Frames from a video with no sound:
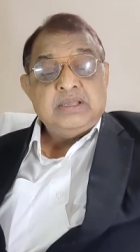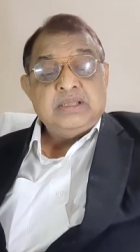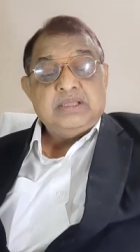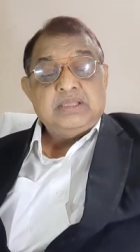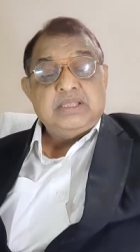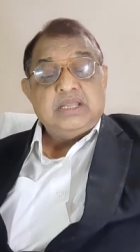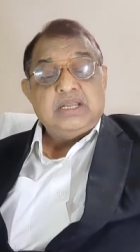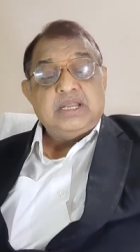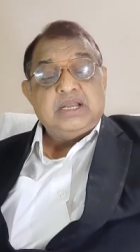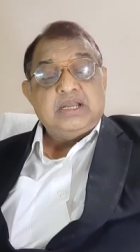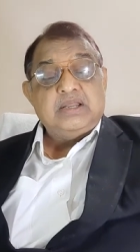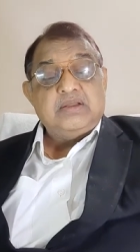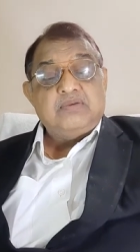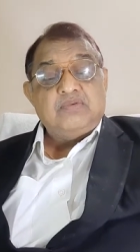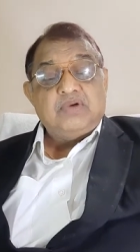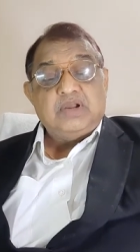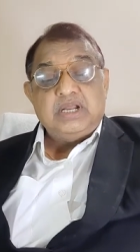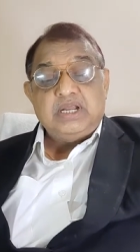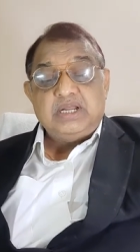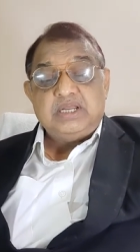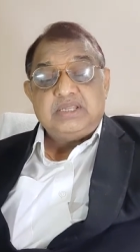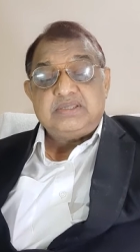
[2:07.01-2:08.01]
Then under
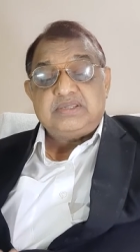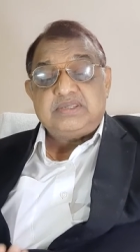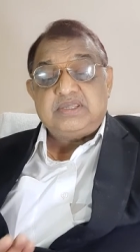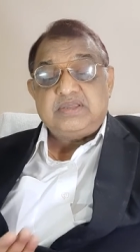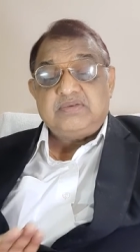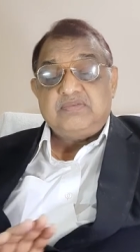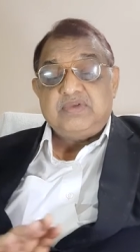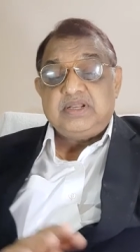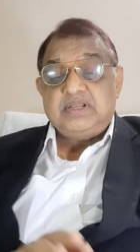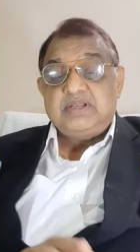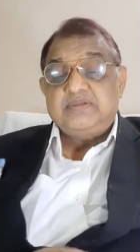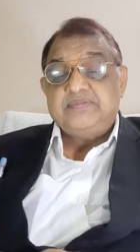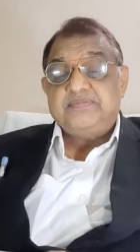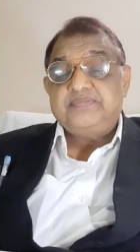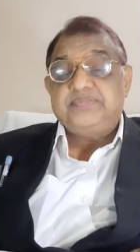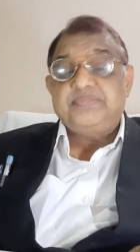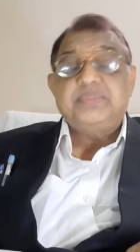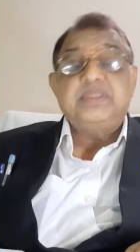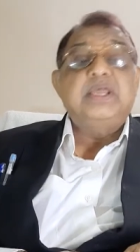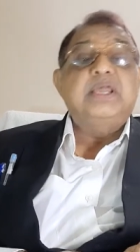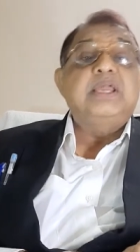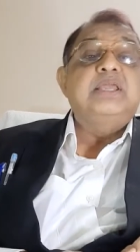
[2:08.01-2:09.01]
187,
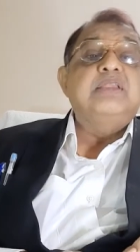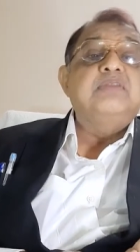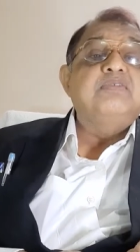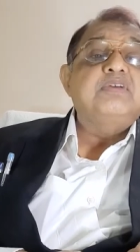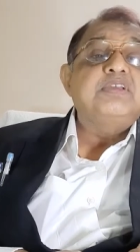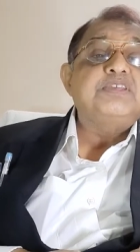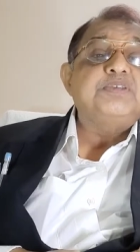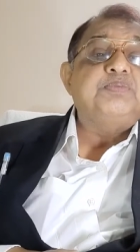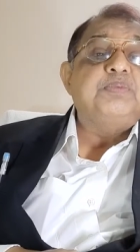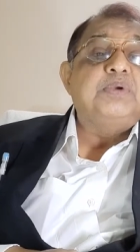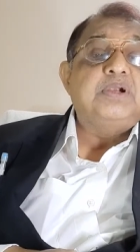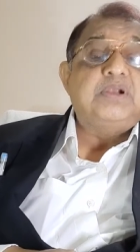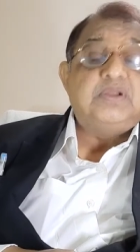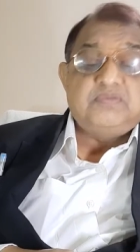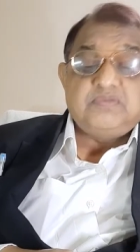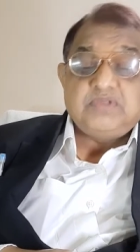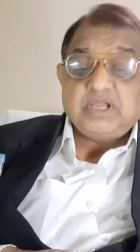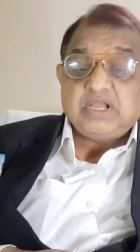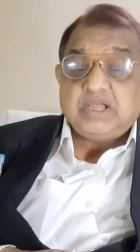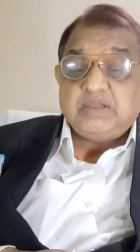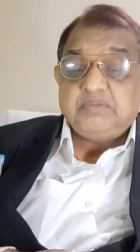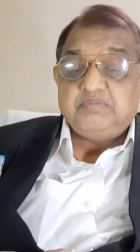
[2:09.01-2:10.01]
the investment of
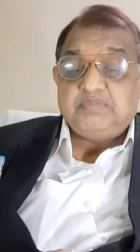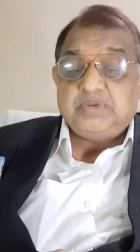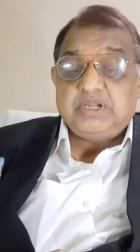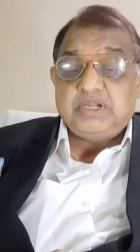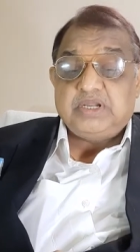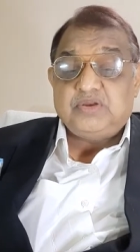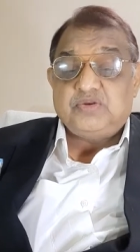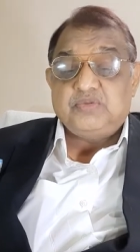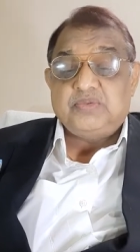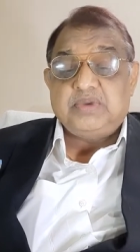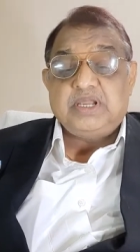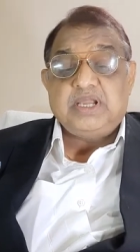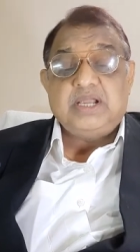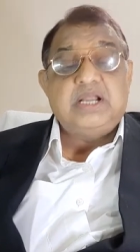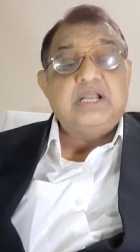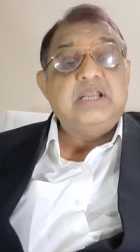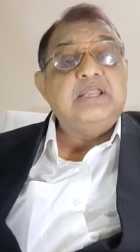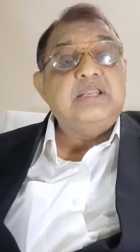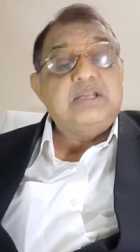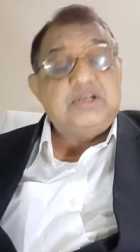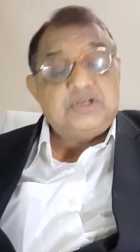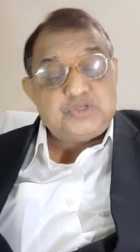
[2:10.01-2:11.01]
the company to be
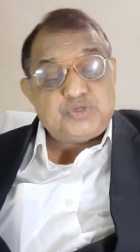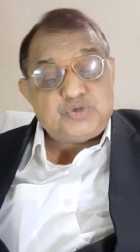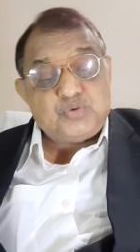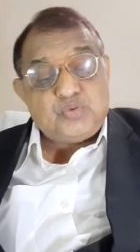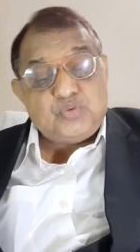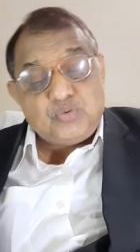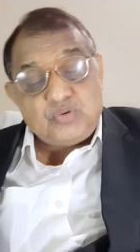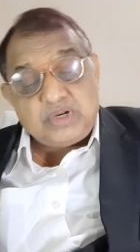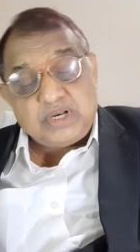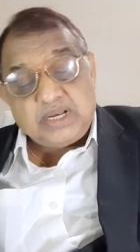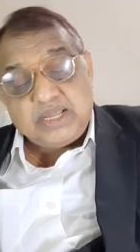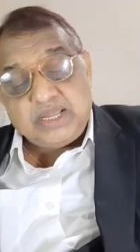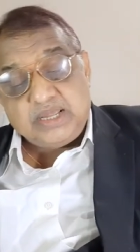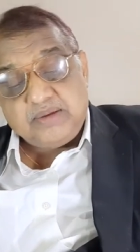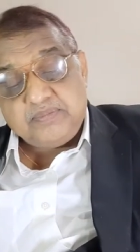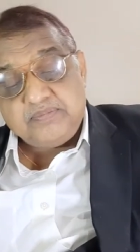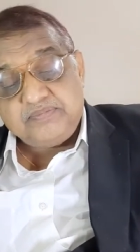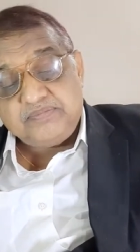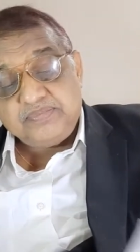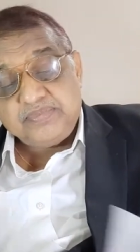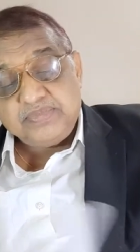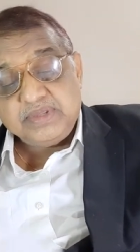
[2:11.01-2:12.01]
held in its own
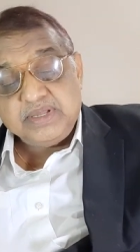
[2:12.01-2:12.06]
name,